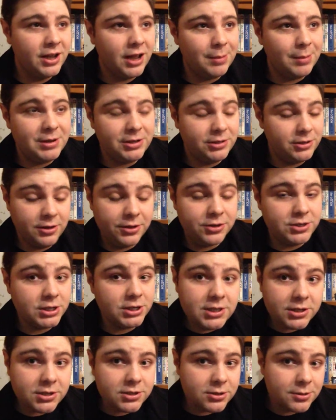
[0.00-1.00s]
I mean, you
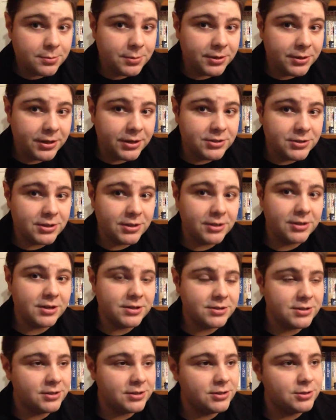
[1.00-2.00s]
see the stupid things that he
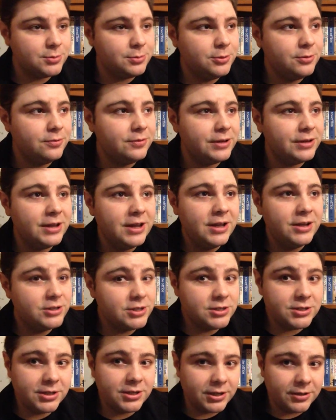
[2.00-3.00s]
does in this movie.
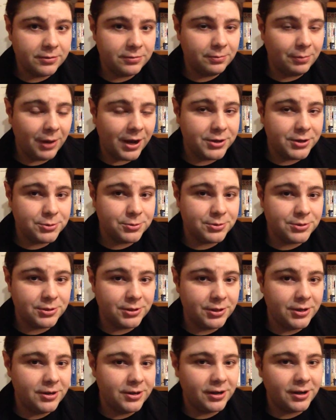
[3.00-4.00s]
Just think if Miles
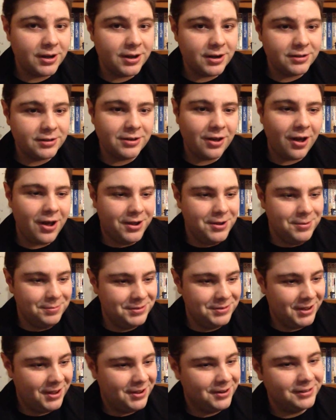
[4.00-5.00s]
wasn't there to kind of talk
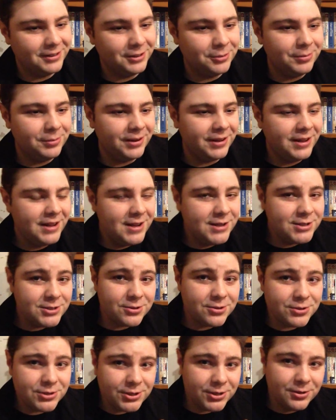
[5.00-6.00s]
him down a little bit.
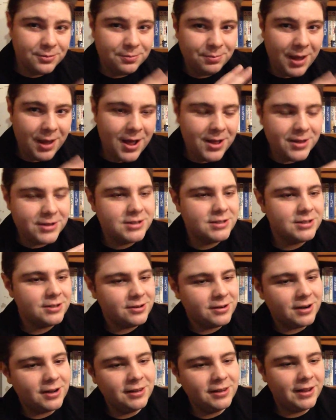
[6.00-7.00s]
So there's a good balance
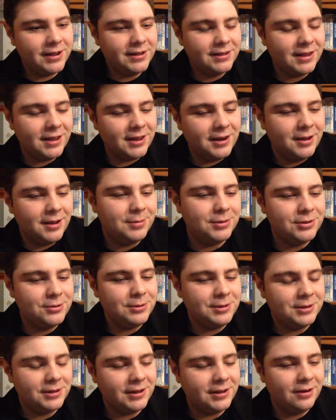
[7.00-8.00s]
there, and I like that
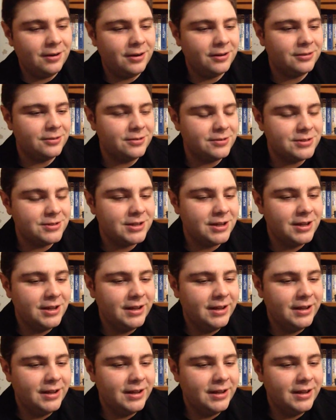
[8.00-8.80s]
between the characters.